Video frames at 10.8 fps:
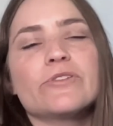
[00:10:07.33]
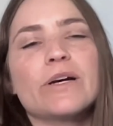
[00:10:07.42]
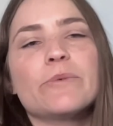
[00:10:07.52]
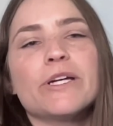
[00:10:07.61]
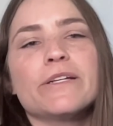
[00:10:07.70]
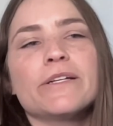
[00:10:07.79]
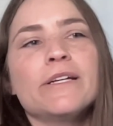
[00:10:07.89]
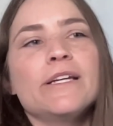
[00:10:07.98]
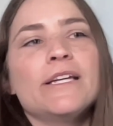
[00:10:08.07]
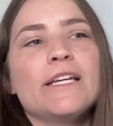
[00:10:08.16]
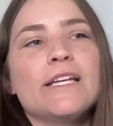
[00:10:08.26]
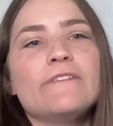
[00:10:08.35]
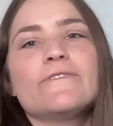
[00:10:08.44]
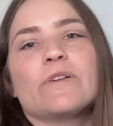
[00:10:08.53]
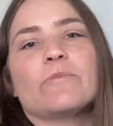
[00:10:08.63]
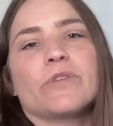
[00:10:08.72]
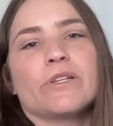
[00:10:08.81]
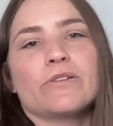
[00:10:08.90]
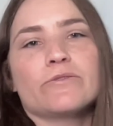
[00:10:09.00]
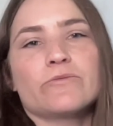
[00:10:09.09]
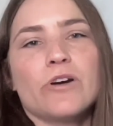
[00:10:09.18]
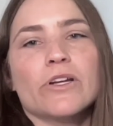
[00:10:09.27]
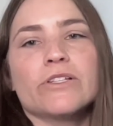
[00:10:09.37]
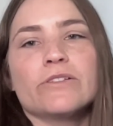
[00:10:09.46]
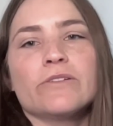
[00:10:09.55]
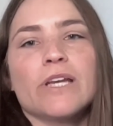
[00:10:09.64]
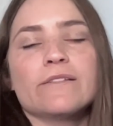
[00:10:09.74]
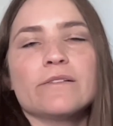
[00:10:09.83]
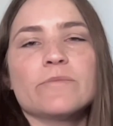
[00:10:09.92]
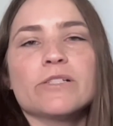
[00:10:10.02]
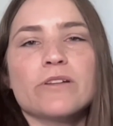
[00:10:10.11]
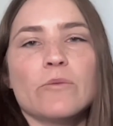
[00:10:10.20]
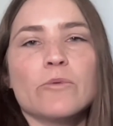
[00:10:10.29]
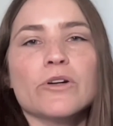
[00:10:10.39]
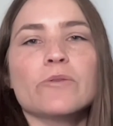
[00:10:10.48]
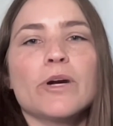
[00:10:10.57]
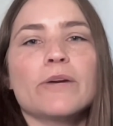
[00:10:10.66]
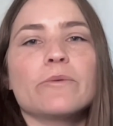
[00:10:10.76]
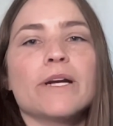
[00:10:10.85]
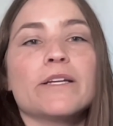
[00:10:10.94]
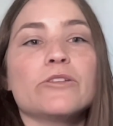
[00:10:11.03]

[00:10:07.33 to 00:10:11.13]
So that way, if something goes wrong and something's not working quite right,